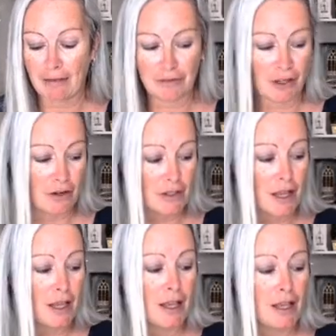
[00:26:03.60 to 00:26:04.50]
have those.
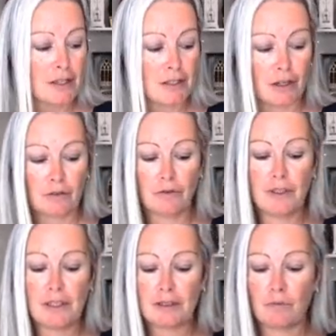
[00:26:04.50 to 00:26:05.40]
So
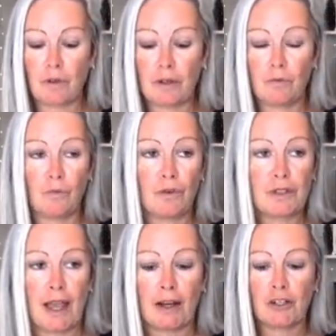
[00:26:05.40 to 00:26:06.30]
this one
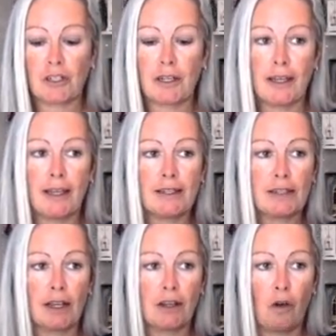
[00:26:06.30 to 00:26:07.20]
was actually, it's
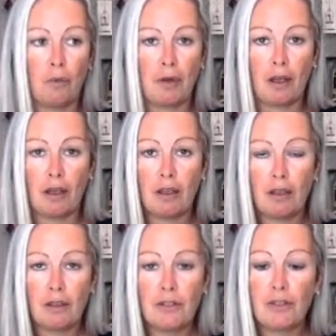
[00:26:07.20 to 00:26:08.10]
a copper
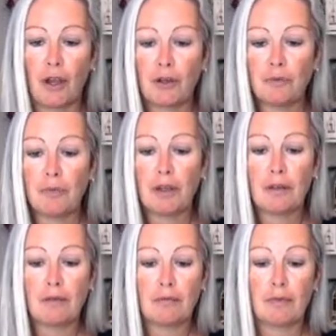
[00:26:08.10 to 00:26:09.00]
dome,
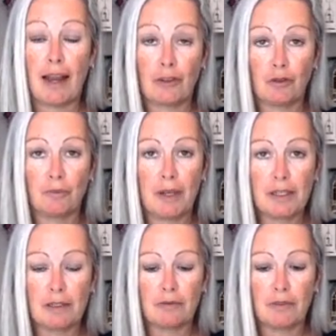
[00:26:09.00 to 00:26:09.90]
an actual
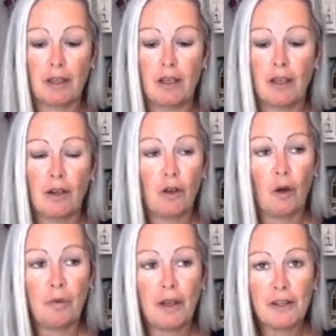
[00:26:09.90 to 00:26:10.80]
piece of
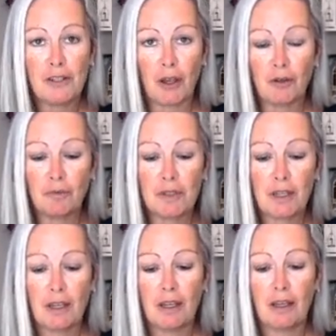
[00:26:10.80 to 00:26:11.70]
copper domed
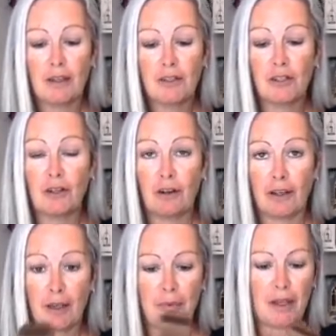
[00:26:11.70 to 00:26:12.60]
to look
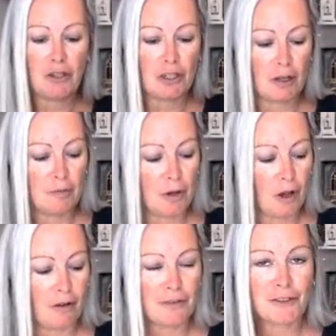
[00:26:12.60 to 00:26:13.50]
like a pendulum,
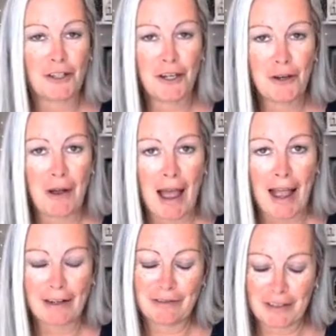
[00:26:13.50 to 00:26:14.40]
but I'll show you a
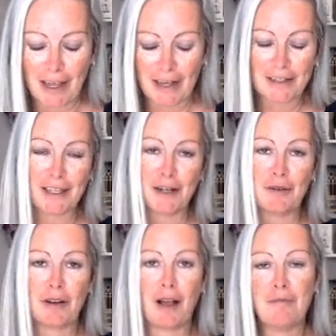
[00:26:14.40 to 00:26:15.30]
hack for that.
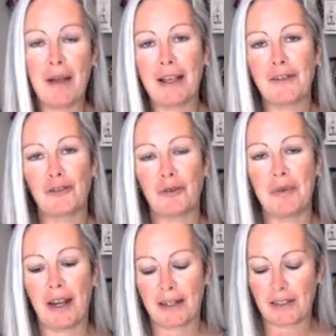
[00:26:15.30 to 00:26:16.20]
So come back and join
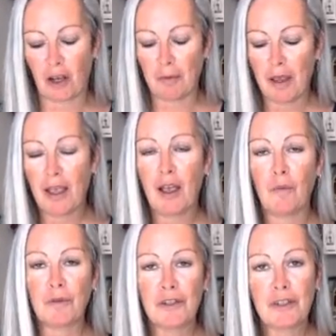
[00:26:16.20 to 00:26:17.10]
me next time.
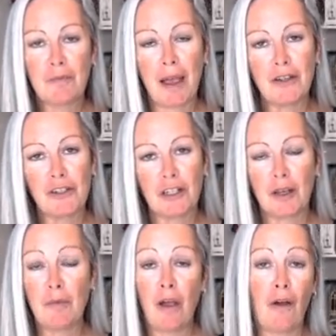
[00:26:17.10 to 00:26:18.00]
We'll do the
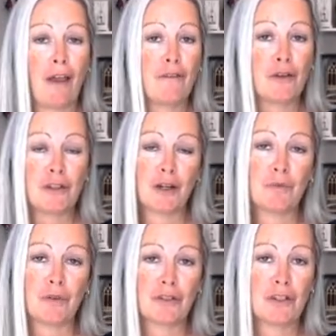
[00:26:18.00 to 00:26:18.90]
pendulum. If you
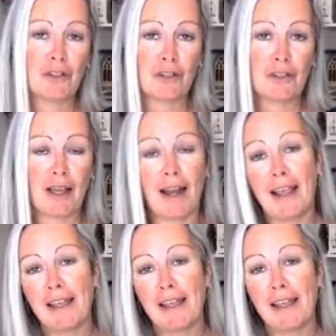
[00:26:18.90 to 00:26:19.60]
don't want to do that,